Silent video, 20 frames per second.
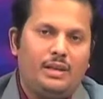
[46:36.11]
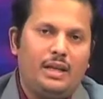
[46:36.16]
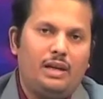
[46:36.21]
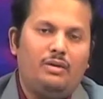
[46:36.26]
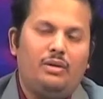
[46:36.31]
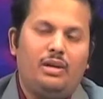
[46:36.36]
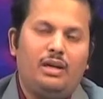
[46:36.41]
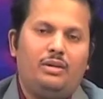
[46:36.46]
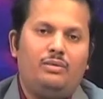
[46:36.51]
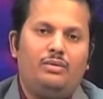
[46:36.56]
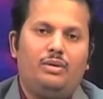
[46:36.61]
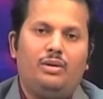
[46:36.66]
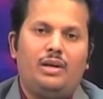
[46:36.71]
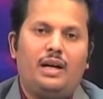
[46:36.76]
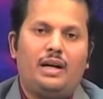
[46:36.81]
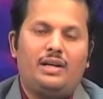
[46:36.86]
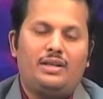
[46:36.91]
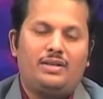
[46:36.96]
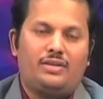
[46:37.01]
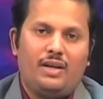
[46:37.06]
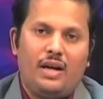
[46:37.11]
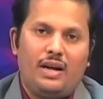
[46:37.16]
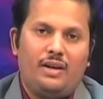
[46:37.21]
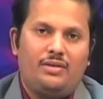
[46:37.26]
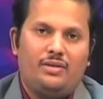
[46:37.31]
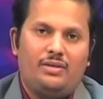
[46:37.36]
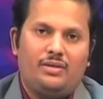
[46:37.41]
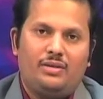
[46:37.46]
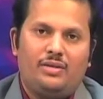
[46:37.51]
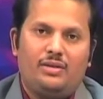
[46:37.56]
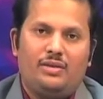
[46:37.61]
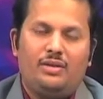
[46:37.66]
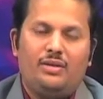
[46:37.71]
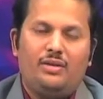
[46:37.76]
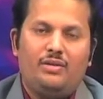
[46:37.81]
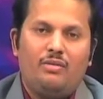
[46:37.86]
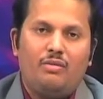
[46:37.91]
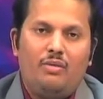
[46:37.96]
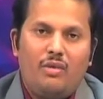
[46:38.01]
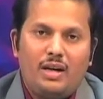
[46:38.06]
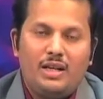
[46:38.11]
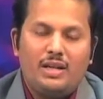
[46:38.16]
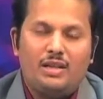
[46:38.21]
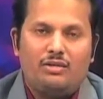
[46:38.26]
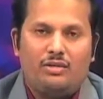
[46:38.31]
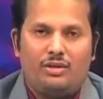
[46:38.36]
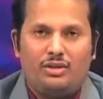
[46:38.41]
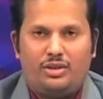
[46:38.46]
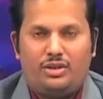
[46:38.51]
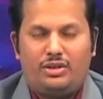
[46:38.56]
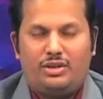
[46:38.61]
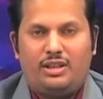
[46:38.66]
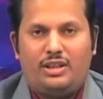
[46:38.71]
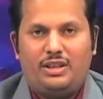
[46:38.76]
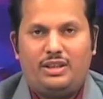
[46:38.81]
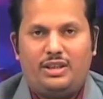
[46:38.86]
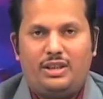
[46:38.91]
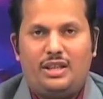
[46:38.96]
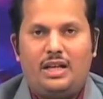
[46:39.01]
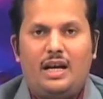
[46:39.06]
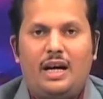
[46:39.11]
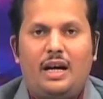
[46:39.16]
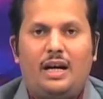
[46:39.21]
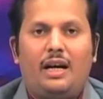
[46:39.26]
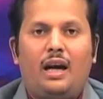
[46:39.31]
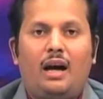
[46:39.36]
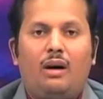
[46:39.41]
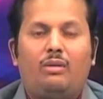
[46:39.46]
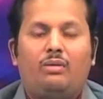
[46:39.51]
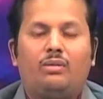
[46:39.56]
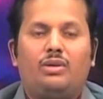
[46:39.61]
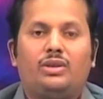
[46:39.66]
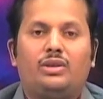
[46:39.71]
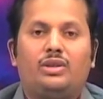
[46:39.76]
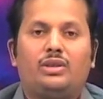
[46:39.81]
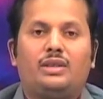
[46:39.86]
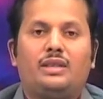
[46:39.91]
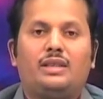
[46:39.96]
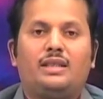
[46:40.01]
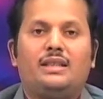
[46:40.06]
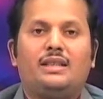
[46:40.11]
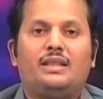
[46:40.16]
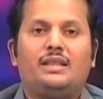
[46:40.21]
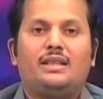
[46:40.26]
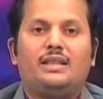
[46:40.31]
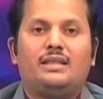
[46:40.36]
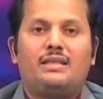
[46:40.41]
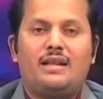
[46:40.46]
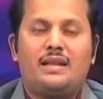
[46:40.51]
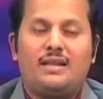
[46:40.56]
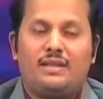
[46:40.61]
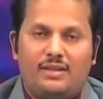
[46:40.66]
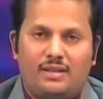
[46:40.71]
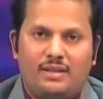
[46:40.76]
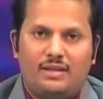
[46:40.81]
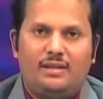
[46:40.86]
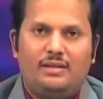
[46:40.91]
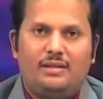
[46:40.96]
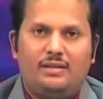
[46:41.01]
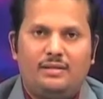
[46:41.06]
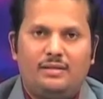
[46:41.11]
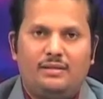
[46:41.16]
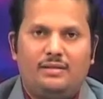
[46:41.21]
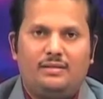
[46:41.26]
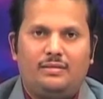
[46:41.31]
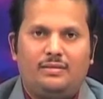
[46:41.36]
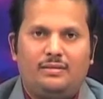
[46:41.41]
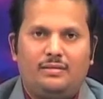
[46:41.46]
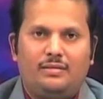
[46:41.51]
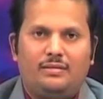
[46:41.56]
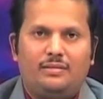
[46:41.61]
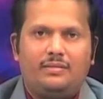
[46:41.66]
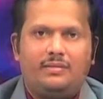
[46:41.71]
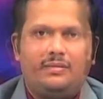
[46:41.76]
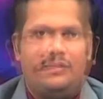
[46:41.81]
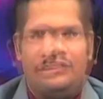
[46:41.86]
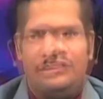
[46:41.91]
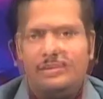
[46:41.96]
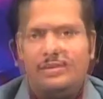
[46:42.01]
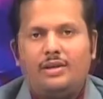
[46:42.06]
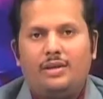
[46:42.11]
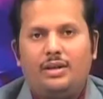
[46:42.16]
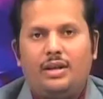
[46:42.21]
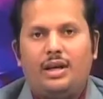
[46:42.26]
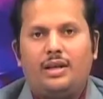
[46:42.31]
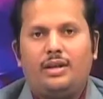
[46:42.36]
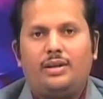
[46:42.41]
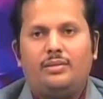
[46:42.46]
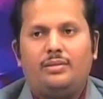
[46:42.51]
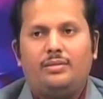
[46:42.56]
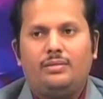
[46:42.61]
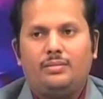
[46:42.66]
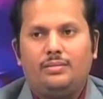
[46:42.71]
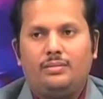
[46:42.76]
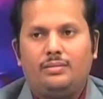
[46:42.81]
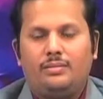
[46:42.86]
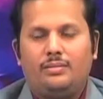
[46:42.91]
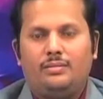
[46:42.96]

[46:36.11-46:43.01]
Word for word: Then only we will understand what is consciousness and how consciousness is intentional. Thank you.